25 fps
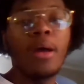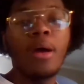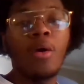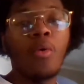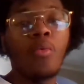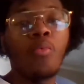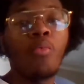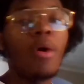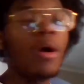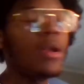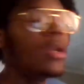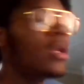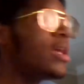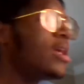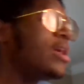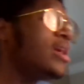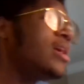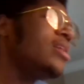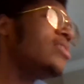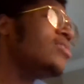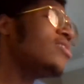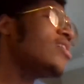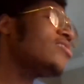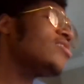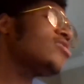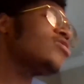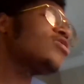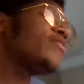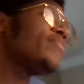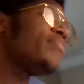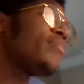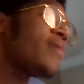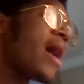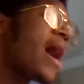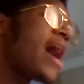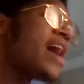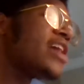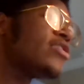It doesn't
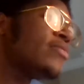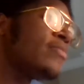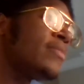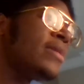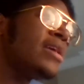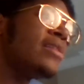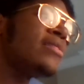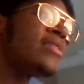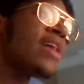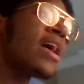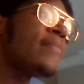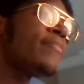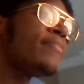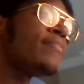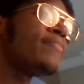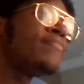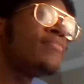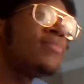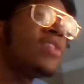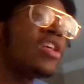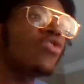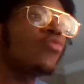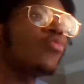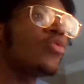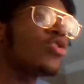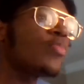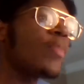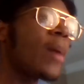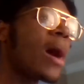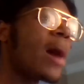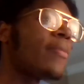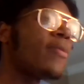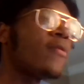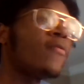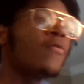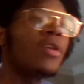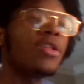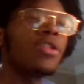surprise me that this was
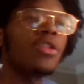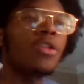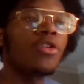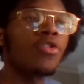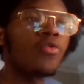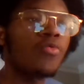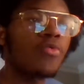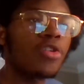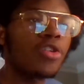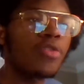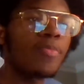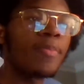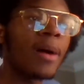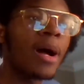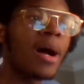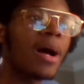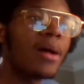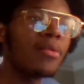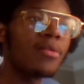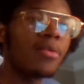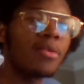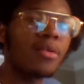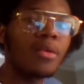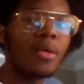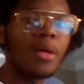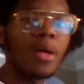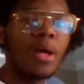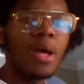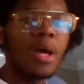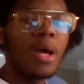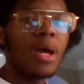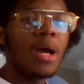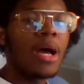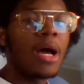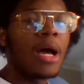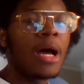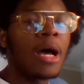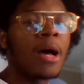Popovich's response,
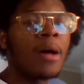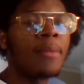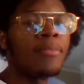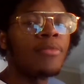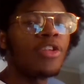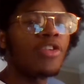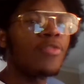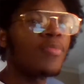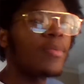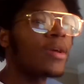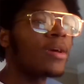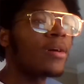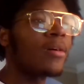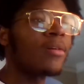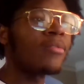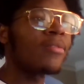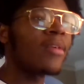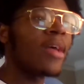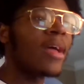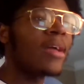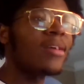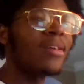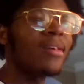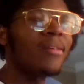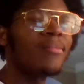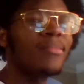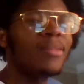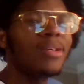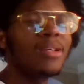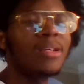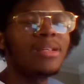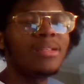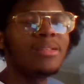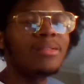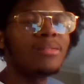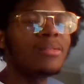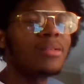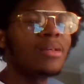just because, like, I
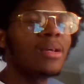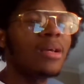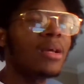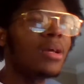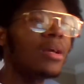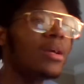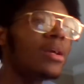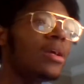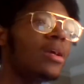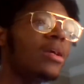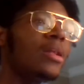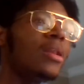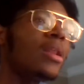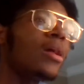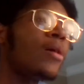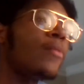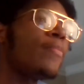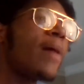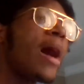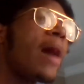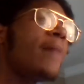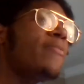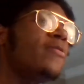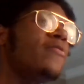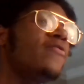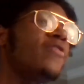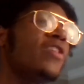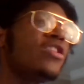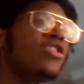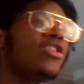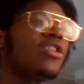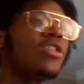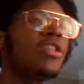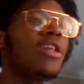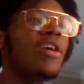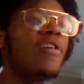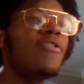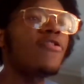mean, it. Now
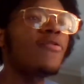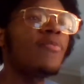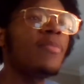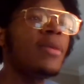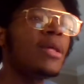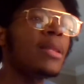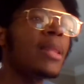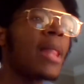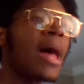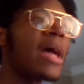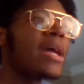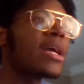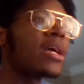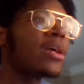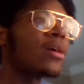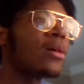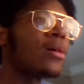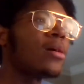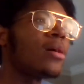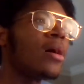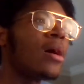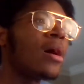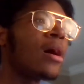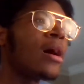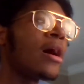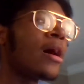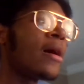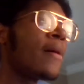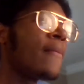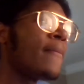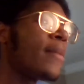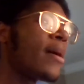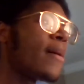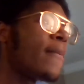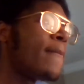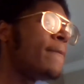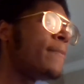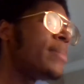Popovich gives me like
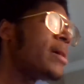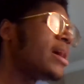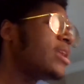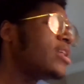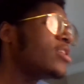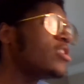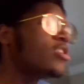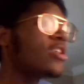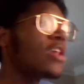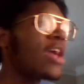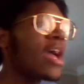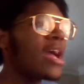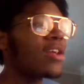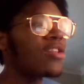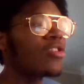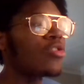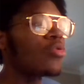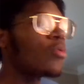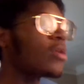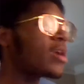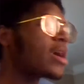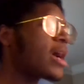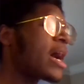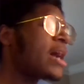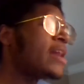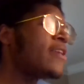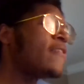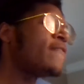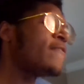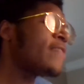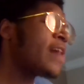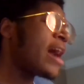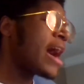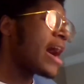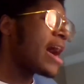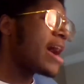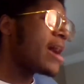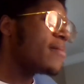Belichick sort of kind of
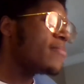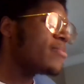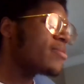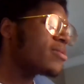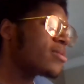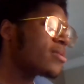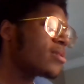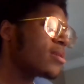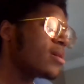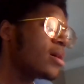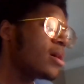vibes,